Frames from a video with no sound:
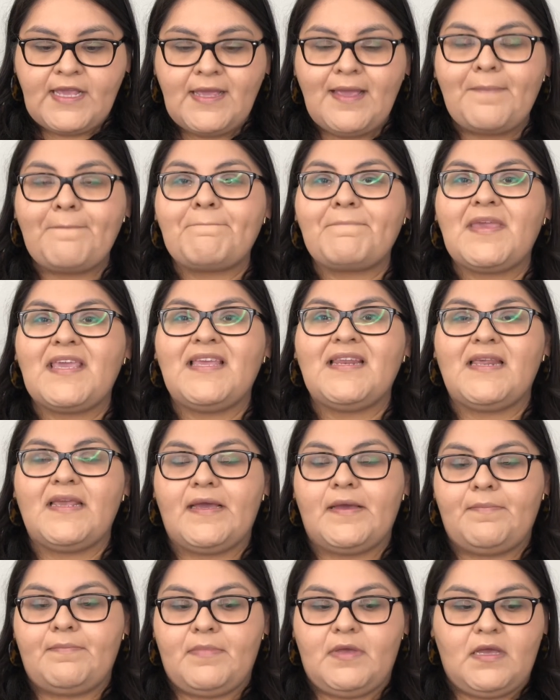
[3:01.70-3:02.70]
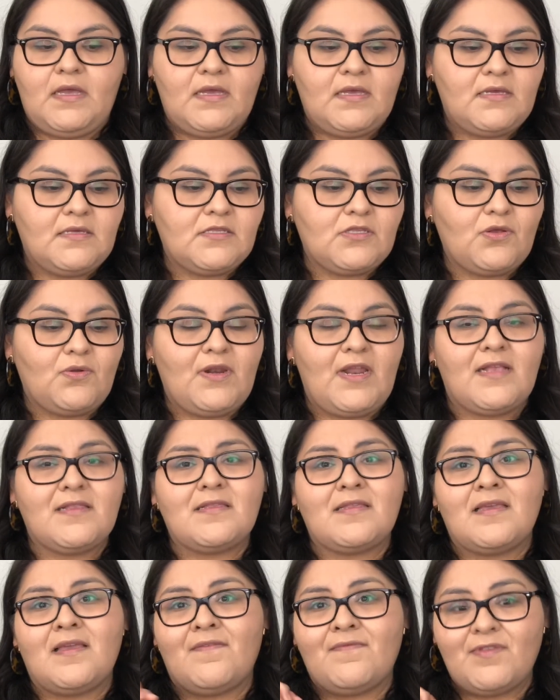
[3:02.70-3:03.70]
medium. So
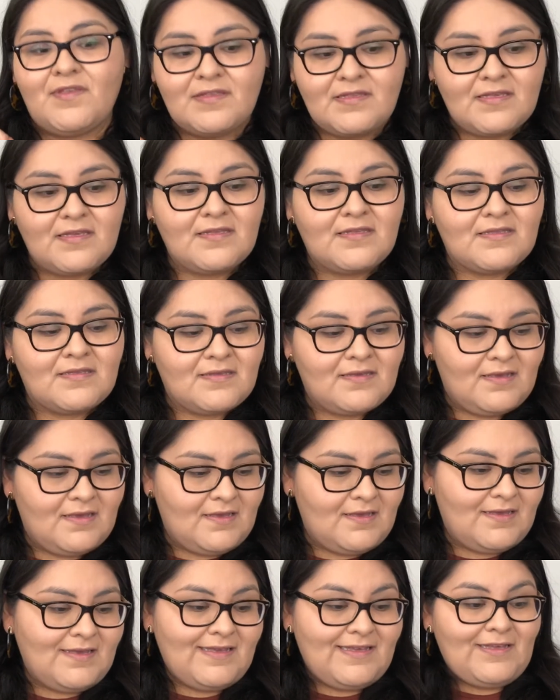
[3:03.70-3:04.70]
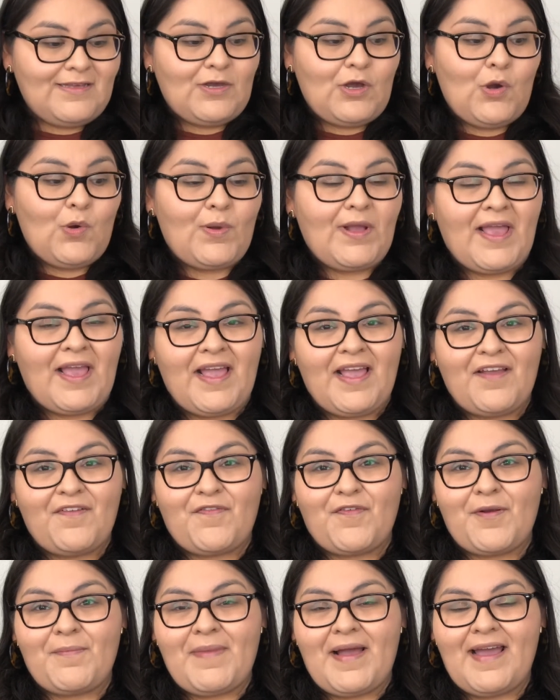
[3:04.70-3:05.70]
let's see if this is okay
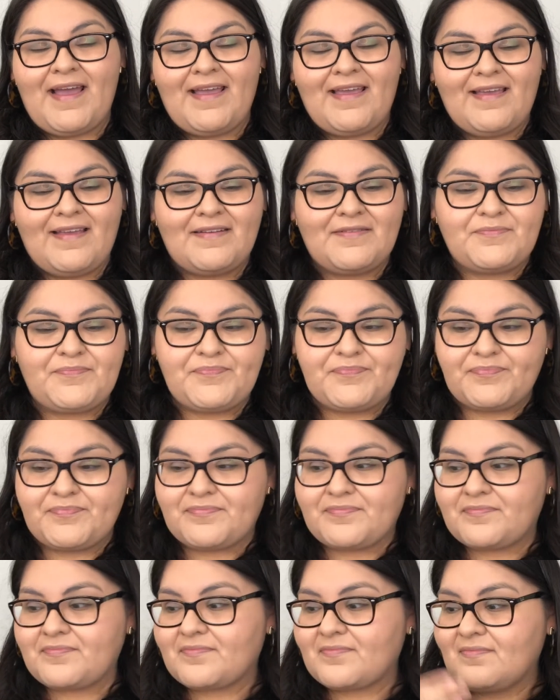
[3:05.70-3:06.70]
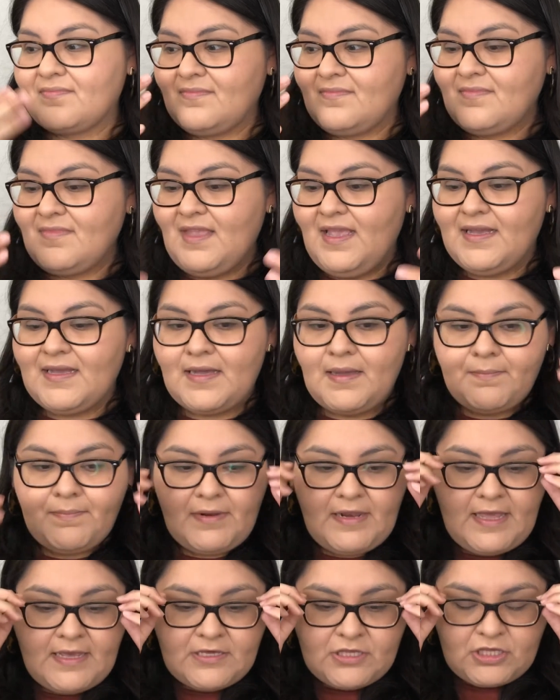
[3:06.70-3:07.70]
for my
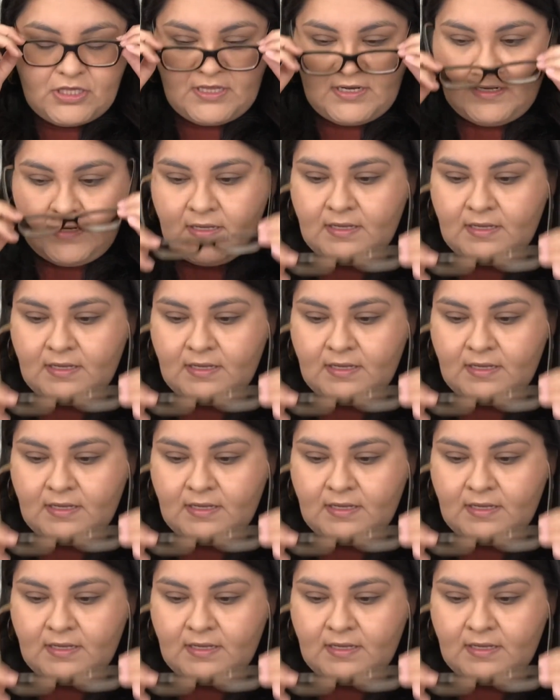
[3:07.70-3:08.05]
complexion. I